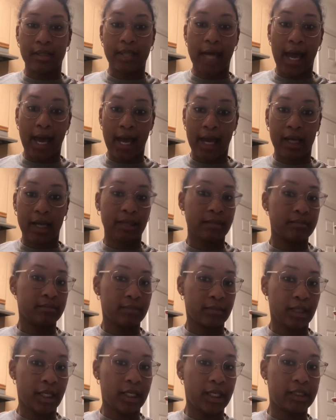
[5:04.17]
that
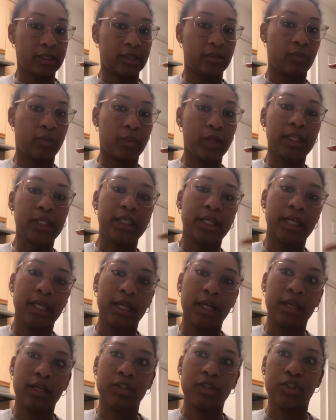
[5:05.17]
is
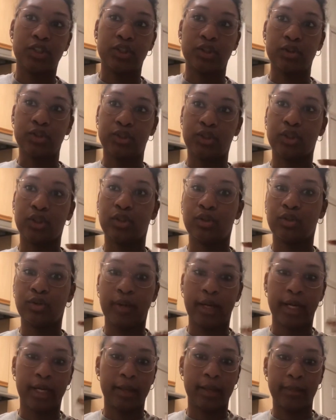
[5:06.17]
really due to,
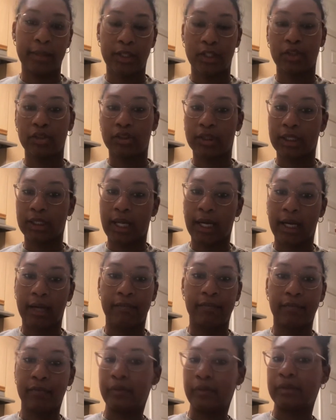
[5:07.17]
it could be due to like a
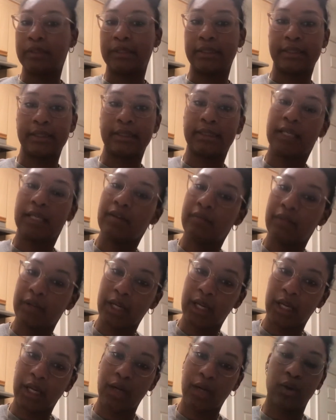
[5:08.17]
food
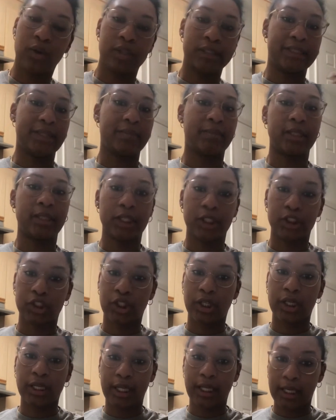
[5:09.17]
sensitivity or something that
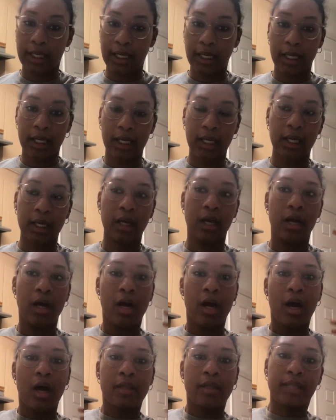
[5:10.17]
you're eating
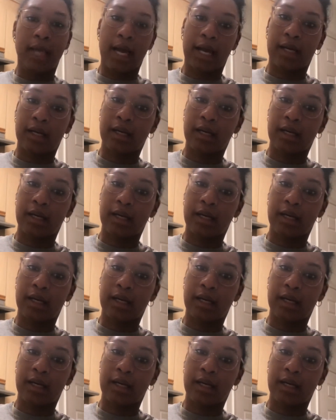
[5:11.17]
that